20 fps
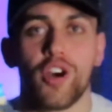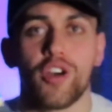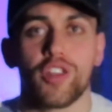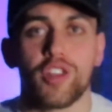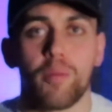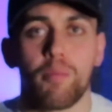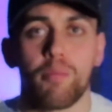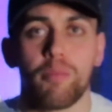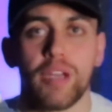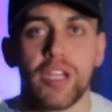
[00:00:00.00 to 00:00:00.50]
on
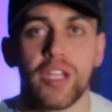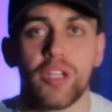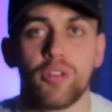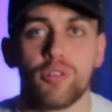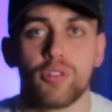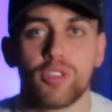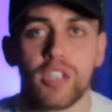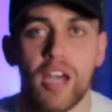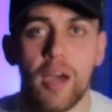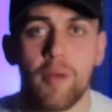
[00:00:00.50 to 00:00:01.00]
the
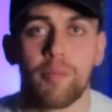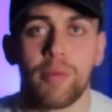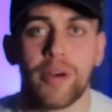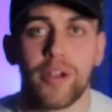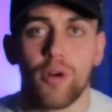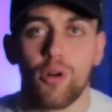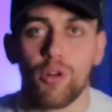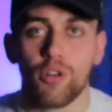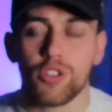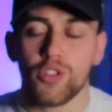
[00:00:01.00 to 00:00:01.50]
medial side but
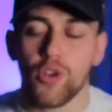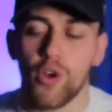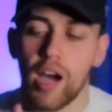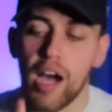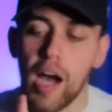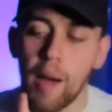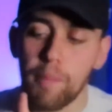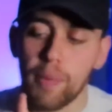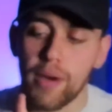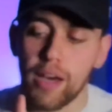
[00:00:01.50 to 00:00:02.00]
also
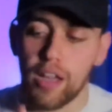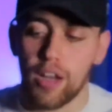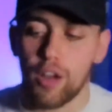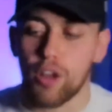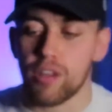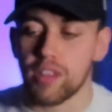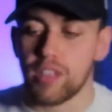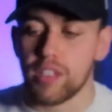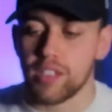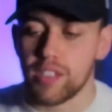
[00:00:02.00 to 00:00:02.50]
up
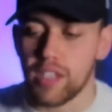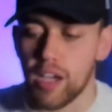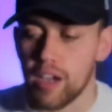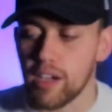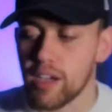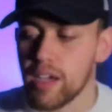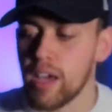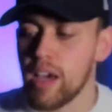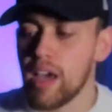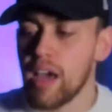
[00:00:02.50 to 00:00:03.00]
along the tongue.